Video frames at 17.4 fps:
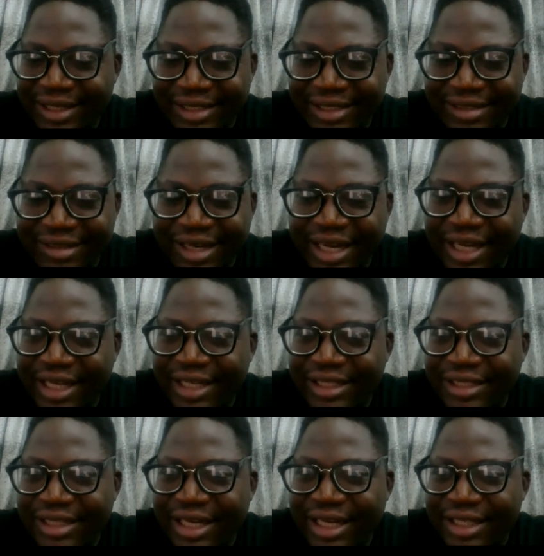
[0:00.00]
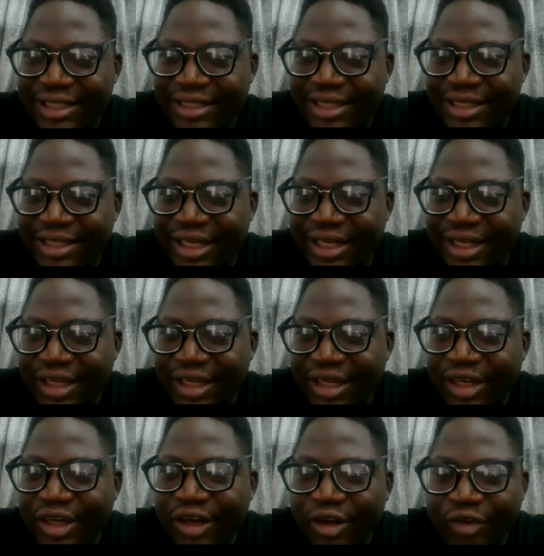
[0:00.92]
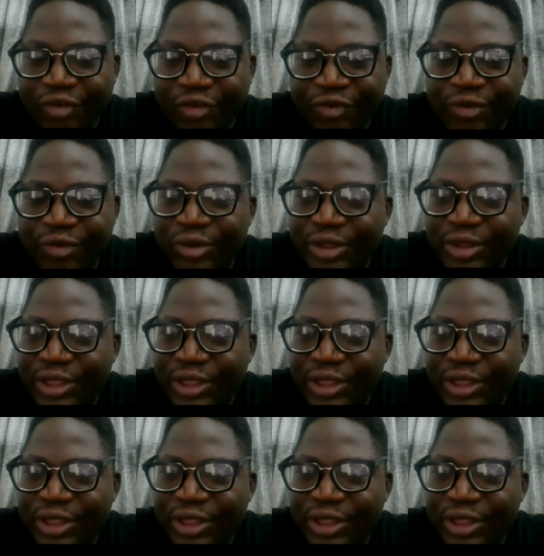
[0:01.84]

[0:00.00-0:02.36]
Try. Food